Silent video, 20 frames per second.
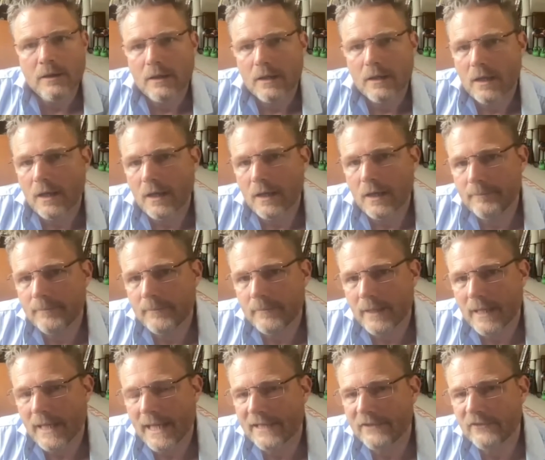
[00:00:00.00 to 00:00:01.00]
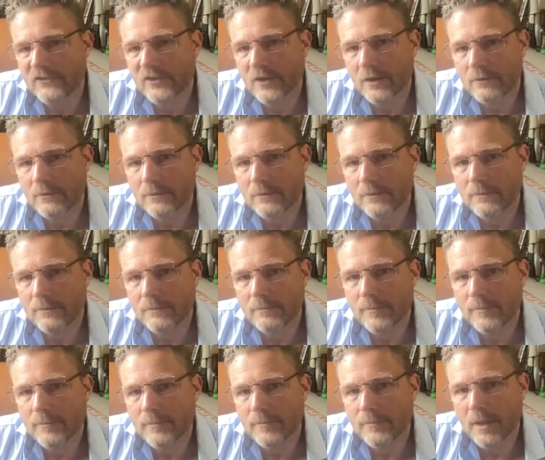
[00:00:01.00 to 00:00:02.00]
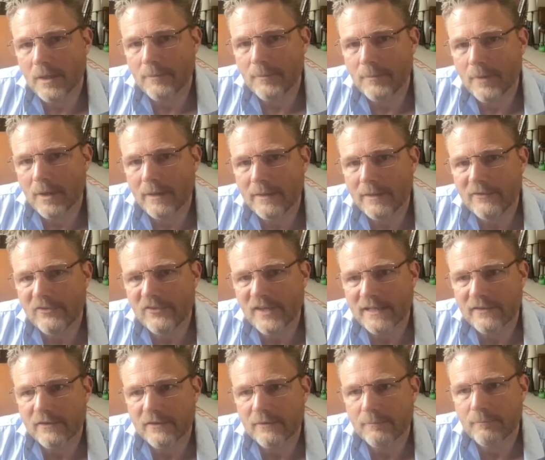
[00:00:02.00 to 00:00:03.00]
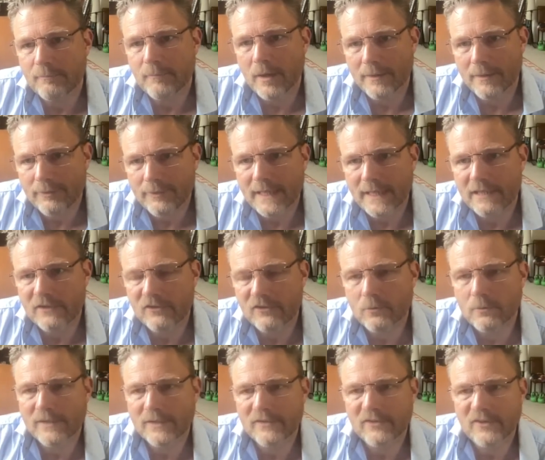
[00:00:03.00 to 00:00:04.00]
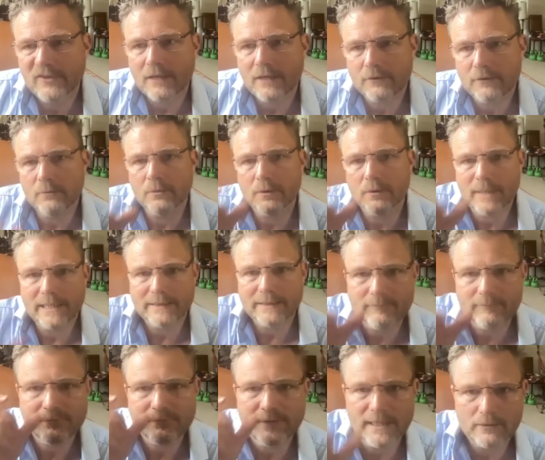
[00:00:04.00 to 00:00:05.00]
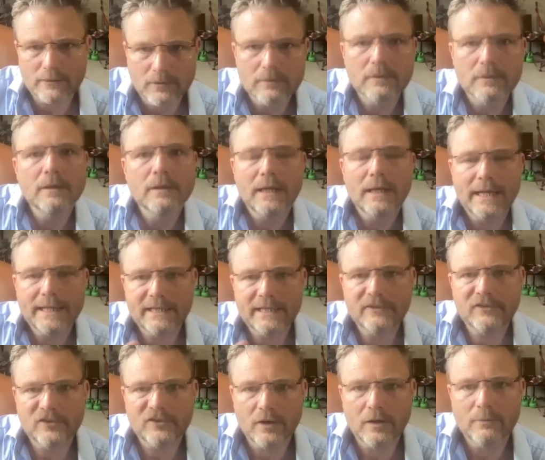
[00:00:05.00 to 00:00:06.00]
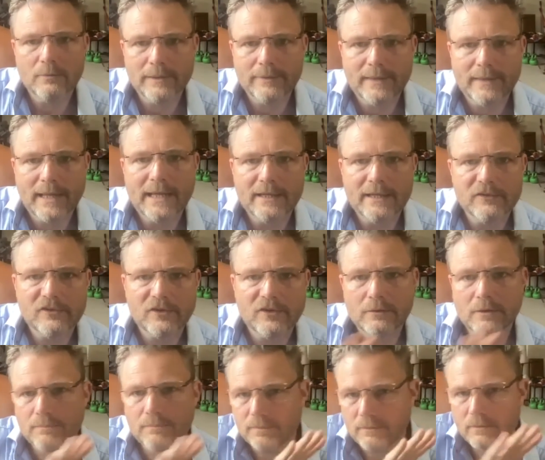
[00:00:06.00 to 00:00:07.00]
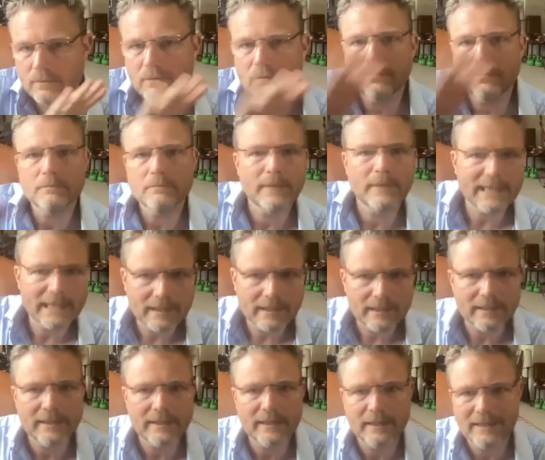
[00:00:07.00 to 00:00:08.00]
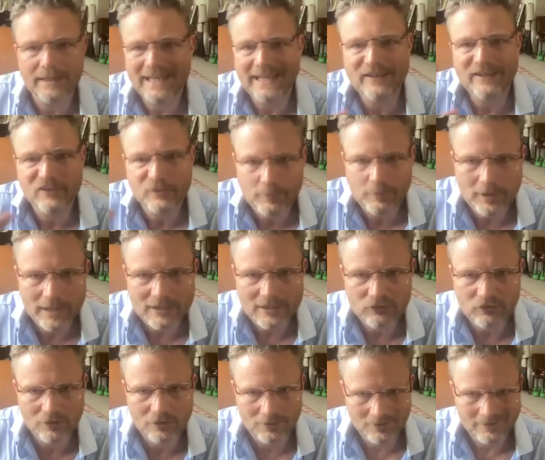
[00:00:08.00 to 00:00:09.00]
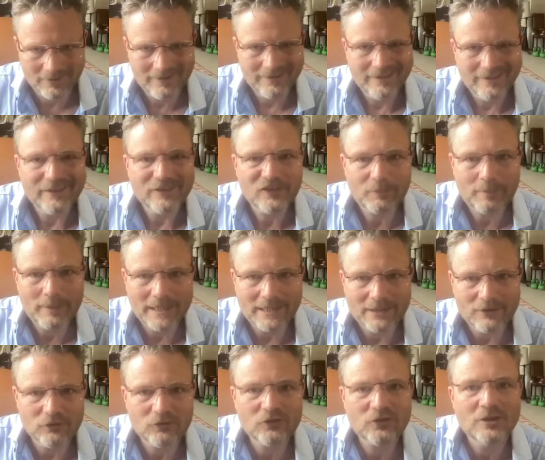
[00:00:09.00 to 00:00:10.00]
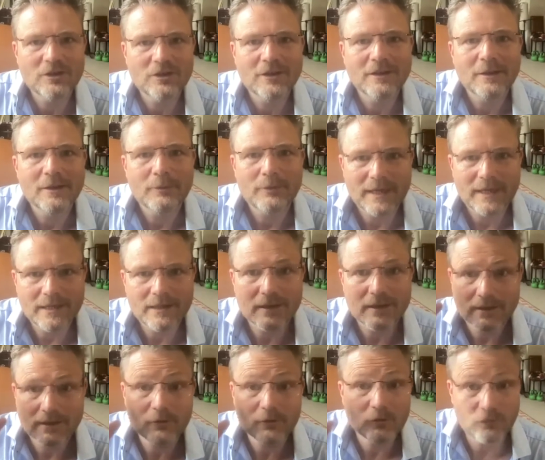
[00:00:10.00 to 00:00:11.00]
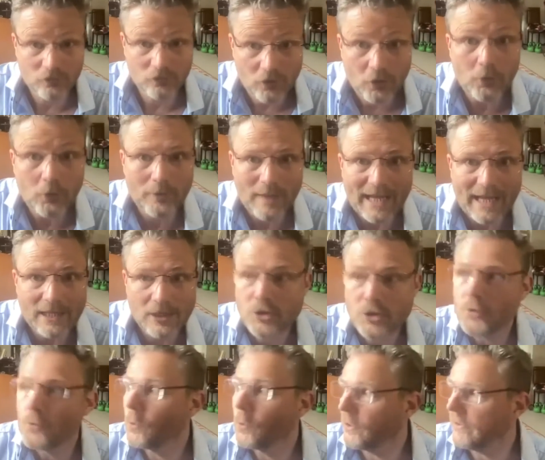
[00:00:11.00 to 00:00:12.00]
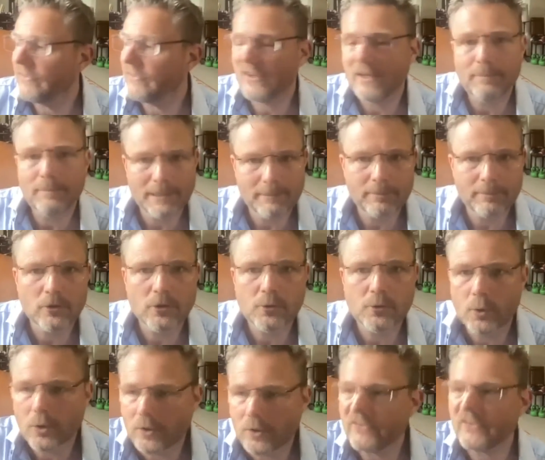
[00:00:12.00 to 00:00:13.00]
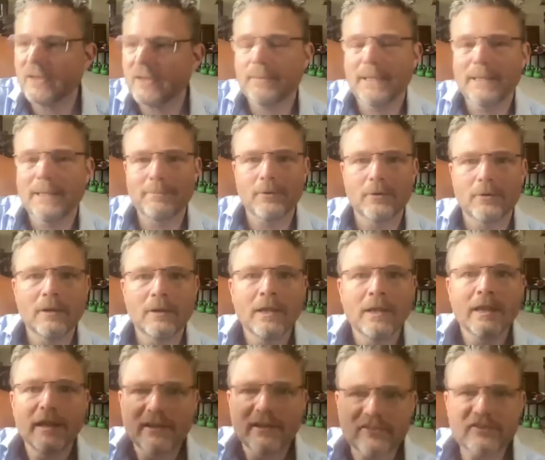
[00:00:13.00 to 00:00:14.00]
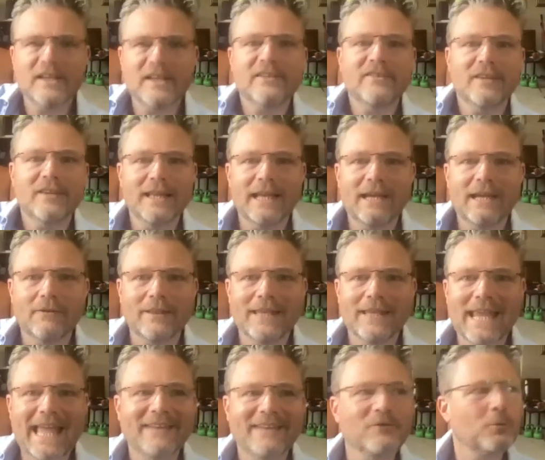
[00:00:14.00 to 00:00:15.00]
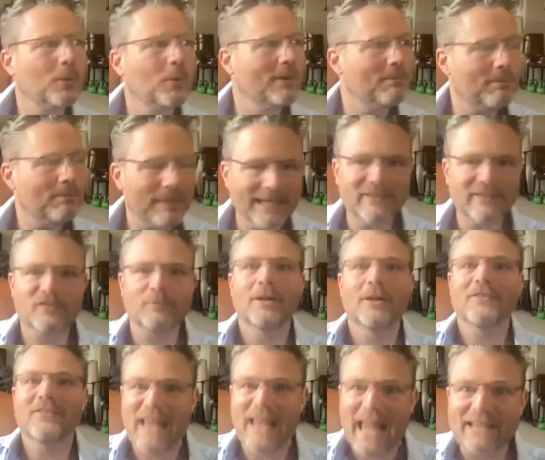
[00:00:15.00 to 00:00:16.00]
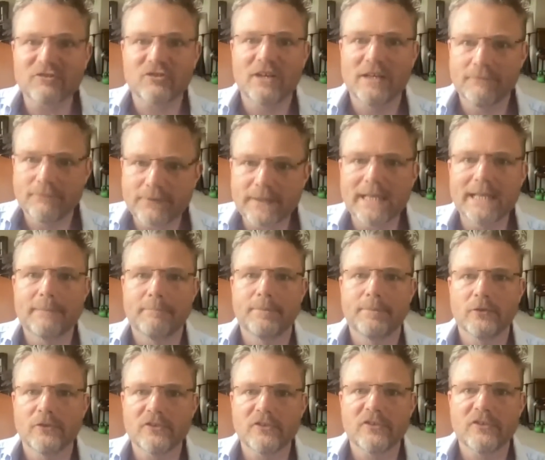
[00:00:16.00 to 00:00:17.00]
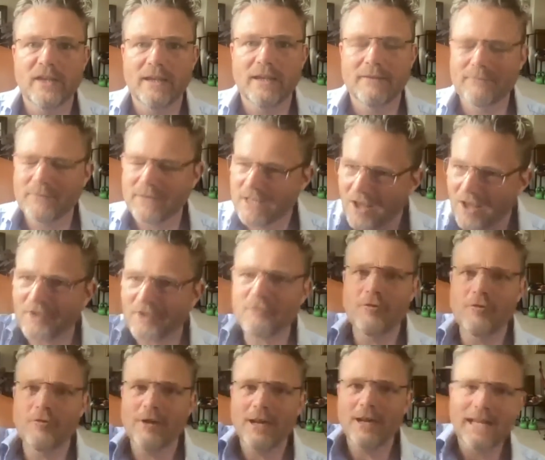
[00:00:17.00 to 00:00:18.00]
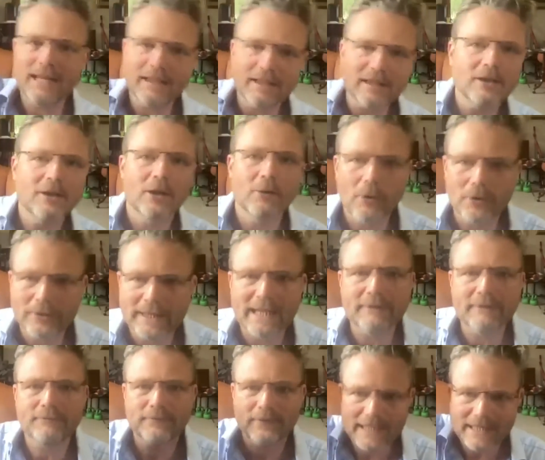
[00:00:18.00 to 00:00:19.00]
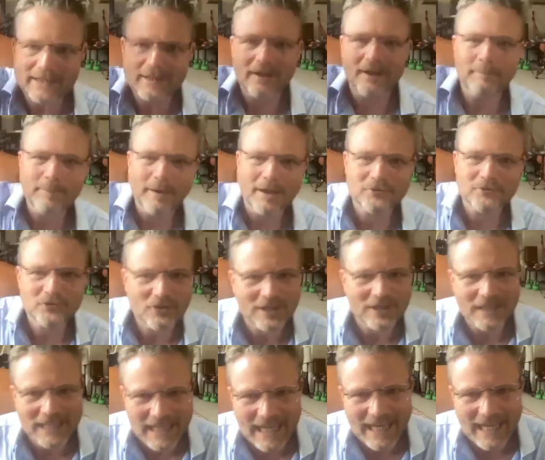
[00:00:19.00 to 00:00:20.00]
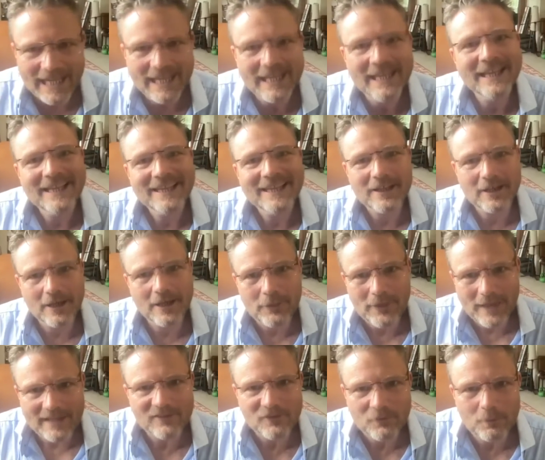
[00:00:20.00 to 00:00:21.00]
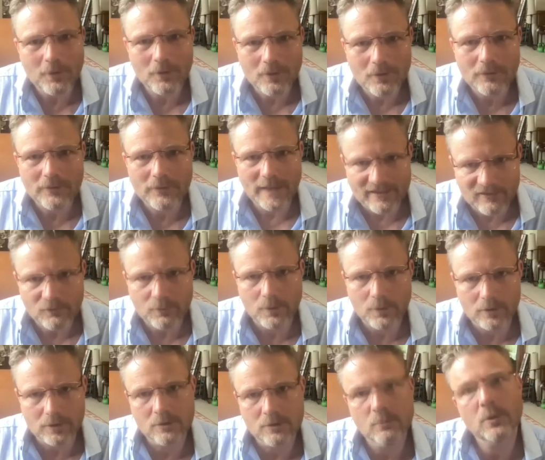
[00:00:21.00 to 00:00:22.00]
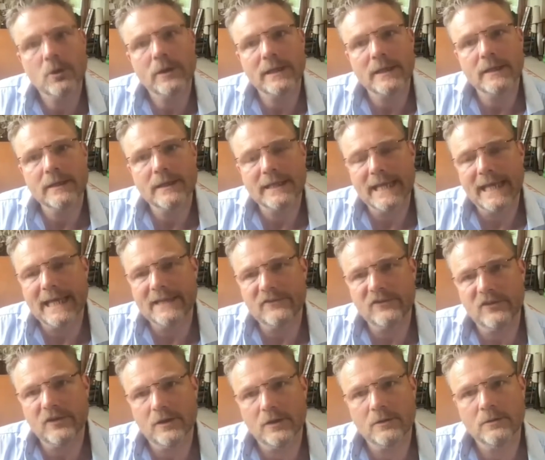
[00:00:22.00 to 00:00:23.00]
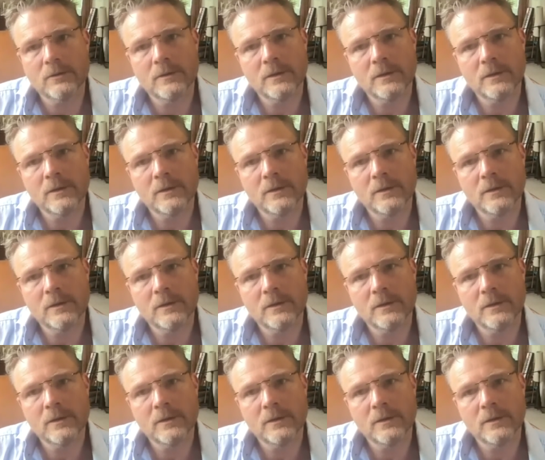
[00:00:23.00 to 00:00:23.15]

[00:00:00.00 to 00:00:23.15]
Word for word: Um, and so my my sense, my thing is always, how do you want to make them feel? And then start with that. So you you're making an inspirational speech, then do that. You want to see people. You want to see people sitting there at the end with big smiles, actually feeling positive and like really, you know, on their feet, like punching the air. You know, that's what that's what you want to get to.